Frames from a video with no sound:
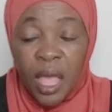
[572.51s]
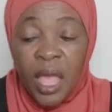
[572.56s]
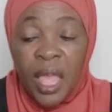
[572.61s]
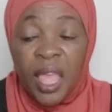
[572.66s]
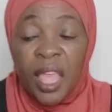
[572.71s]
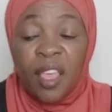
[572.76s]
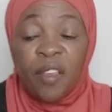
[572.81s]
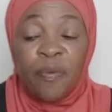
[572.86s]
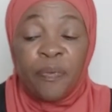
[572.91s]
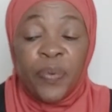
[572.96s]

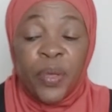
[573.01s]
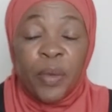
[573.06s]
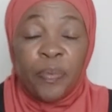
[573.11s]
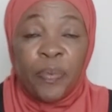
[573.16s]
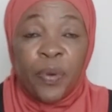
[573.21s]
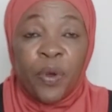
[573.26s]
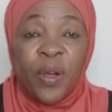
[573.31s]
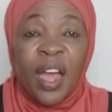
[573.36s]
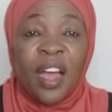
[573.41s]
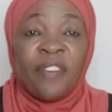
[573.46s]
If
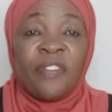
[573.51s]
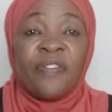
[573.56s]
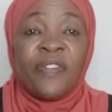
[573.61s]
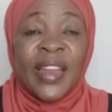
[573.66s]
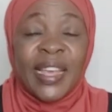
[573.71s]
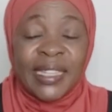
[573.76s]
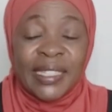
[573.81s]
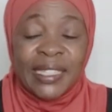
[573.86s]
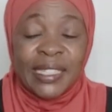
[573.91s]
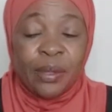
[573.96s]
people are
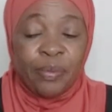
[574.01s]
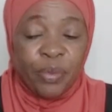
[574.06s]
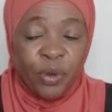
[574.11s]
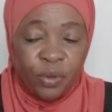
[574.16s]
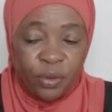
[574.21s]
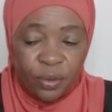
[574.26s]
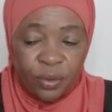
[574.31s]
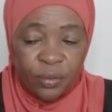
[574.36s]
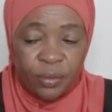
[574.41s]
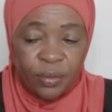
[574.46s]
flexible